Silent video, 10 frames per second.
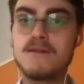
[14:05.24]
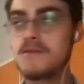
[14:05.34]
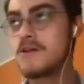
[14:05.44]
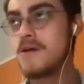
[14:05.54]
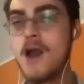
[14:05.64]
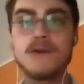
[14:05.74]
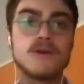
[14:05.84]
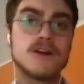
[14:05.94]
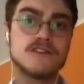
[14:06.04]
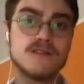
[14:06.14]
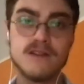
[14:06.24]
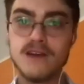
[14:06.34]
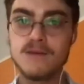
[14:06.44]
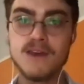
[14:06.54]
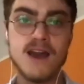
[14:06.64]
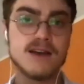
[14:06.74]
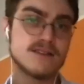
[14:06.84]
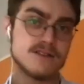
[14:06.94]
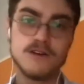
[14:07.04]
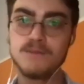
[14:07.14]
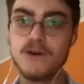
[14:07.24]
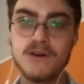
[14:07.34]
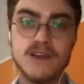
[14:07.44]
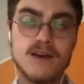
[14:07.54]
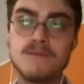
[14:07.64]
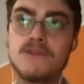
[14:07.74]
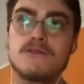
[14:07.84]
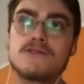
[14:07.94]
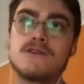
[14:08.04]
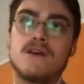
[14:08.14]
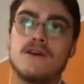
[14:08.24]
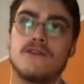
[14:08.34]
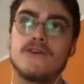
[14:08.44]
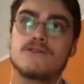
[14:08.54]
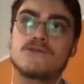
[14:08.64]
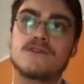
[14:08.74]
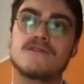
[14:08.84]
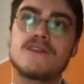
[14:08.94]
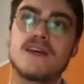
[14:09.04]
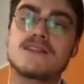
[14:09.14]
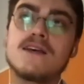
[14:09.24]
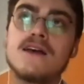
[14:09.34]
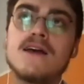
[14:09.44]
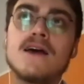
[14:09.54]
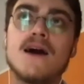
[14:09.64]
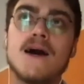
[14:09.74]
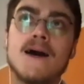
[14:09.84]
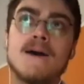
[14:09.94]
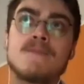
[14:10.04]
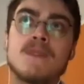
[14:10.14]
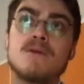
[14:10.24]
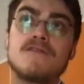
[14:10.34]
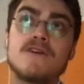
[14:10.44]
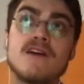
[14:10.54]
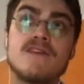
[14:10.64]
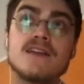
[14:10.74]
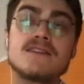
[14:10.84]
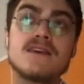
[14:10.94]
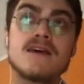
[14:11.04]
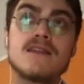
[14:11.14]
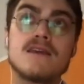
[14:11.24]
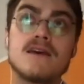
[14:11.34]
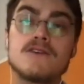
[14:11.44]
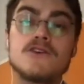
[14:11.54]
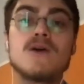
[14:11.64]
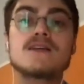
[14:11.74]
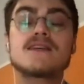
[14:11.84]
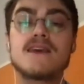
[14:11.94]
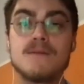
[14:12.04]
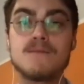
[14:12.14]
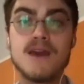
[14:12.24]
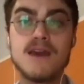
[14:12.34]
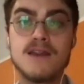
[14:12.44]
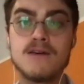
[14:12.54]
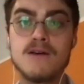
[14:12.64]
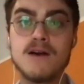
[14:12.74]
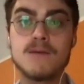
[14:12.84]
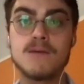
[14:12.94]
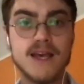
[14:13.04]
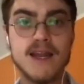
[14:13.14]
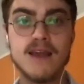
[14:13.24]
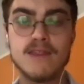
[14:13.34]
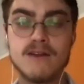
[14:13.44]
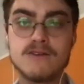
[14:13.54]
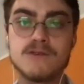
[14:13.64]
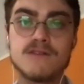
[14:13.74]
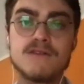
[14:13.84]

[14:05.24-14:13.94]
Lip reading: How many questions are they going to be asked? Is there a podium? Those sorts of things. But for events that you as a campaign are planning that are sort of